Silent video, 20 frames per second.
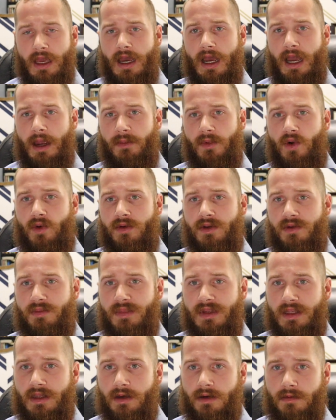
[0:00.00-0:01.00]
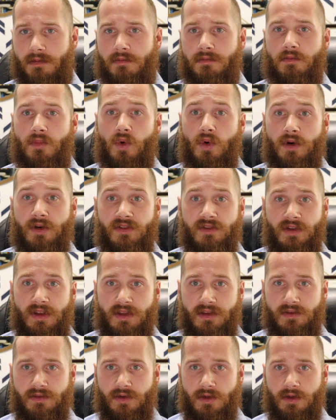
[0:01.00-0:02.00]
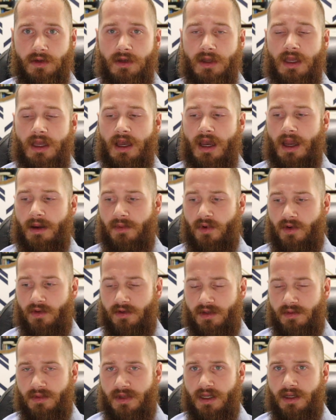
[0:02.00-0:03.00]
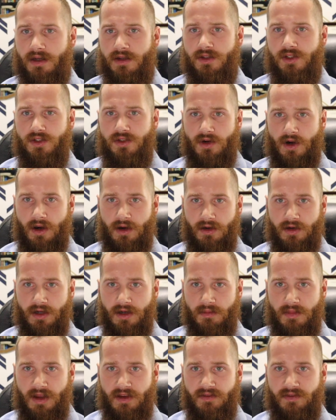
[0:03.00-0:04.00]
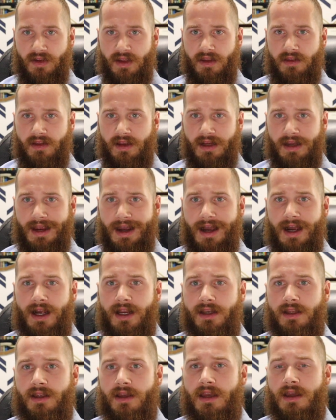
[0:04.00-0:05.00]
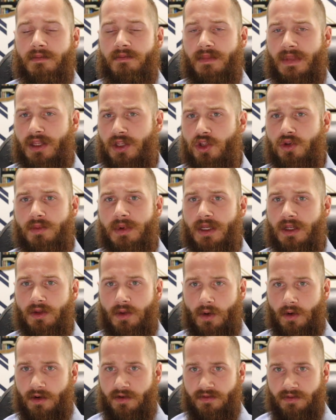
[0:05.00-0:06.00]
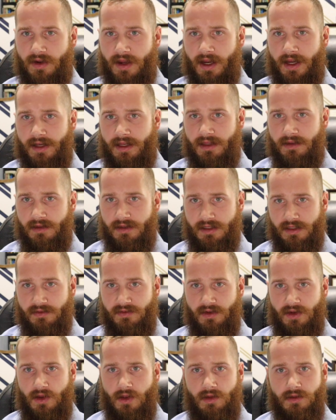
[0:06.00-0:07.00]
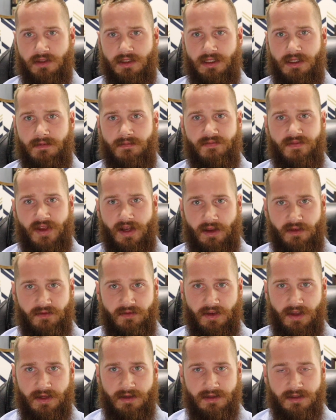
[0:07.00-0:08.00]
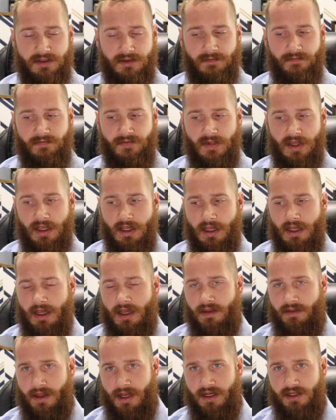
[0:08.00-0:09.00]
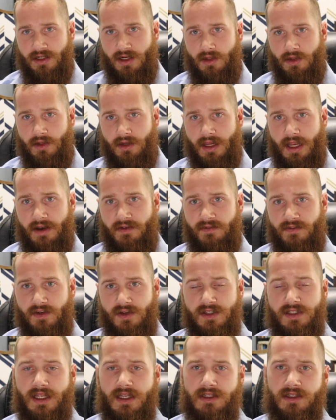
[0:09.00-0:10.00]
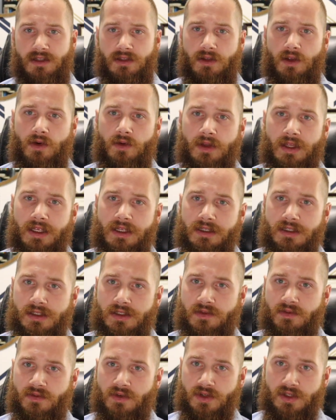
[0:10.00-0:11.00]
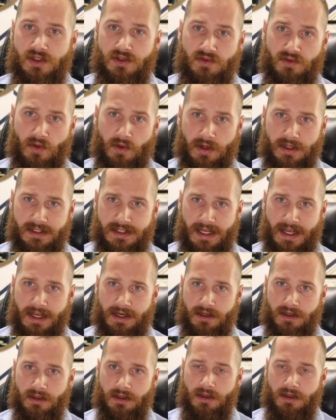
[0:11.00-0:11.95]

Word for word: I'm going to be more faithful. I'm going to be stronger in my faith. And God, may you be glorified in the difficulty that I face. That is our look at 1 Thessalonians verses 4 to 10.